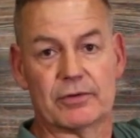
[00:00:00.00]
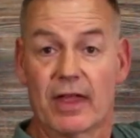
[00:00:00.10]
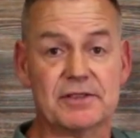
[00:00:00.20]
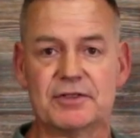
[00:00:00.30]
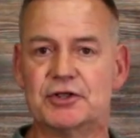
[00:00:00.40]
So
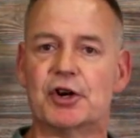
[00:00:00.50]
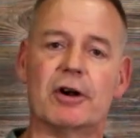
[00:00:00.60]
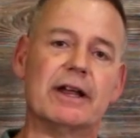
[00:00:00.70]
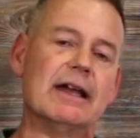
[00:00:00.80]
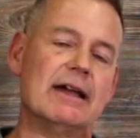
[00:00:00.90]
that's the
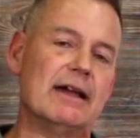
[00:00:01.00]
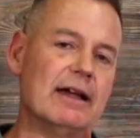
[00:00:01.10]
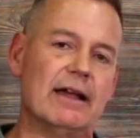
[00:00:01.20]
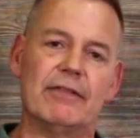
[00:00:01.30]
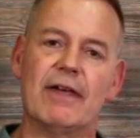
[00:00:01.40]
journey
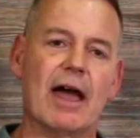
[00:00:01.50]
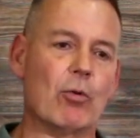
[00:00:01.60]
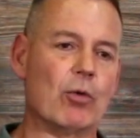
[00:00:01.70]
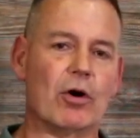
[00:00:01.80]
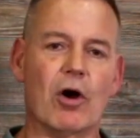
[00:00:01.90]
that
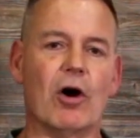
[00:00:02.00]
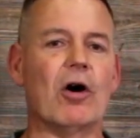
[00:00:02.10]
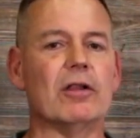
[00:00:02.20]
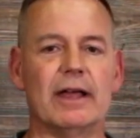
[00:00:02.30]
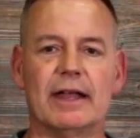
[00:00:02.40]
we're
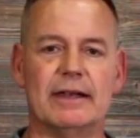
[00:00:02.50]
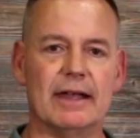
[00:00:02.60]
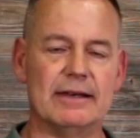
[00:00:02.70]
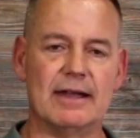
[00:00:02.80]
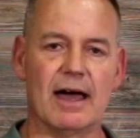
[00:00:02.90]
all in.
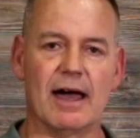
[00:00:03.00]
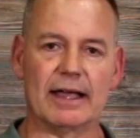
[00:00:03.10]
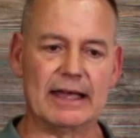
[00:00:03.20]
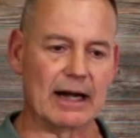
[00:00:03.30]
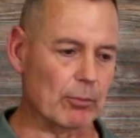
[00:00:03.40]
And
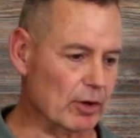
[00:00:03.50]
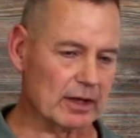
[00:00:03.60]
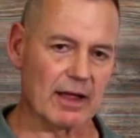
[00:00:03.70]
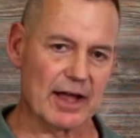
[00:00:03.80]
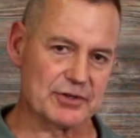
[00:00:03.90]
again, I'm really
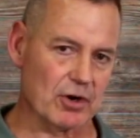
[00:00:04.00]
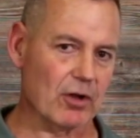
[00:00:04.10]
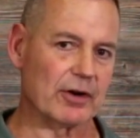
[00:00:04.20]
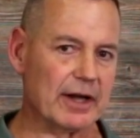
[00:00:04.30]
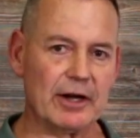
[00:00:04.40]
glad you
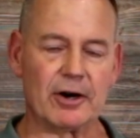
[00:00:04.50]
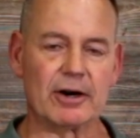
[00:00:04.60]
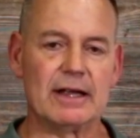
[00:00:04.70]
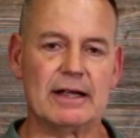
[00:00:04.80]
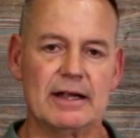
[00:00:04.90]
all are
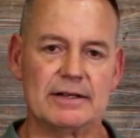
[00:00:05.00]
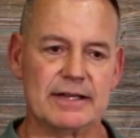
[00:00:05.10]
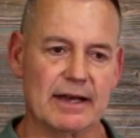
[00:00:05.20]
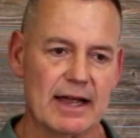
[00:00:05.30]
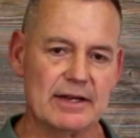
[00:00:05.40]
here
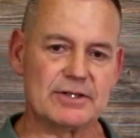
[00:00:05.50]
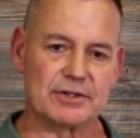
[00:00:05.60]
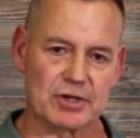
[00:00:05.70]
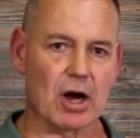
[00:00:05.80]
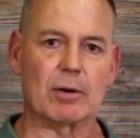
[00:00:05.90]
today to
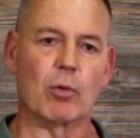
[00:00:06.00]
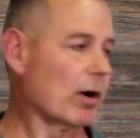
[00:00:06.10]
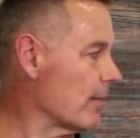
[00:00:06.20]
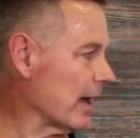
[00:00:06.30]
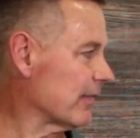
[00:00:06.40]
talk more
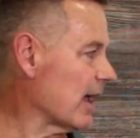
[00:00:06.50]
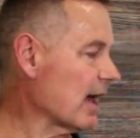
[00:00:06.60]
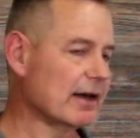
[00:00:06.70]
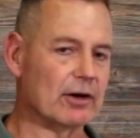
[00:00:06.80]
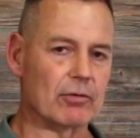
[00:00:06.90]
about
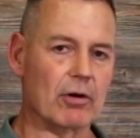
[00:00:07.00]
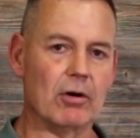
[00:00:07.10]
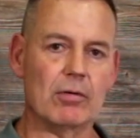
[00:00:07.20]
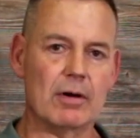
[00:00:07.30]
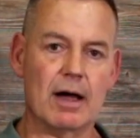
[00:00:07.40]
that and
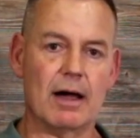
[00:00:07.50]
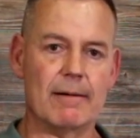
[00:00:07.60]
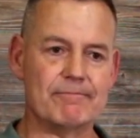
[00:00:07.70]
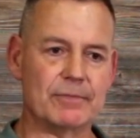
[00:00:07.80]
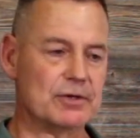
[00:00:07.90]
grow
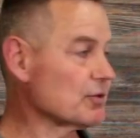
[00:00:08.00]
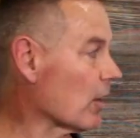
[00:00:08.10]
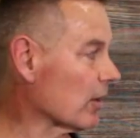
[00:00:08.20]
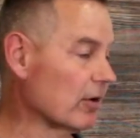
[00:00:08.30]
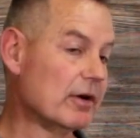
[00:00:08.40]

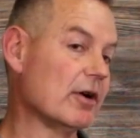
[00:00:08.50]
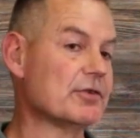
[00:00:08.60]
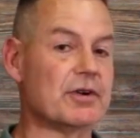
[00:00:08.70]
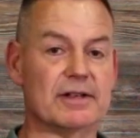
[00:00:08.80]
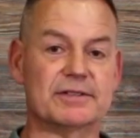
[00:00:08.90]
stronger in our
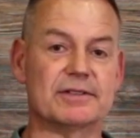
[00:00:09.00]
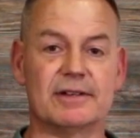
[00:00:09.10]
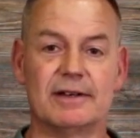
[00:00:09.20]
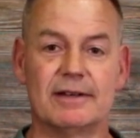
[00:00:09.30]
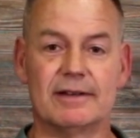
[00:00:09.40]
trust
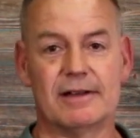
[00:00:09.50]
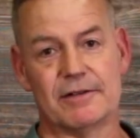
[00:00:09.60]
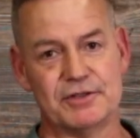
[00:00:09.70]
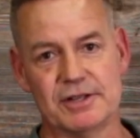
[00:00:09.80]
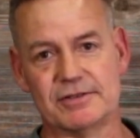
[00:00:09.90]

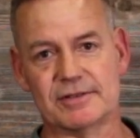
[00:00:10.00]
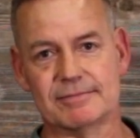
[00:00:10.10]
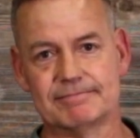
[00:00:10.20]
of Jesus.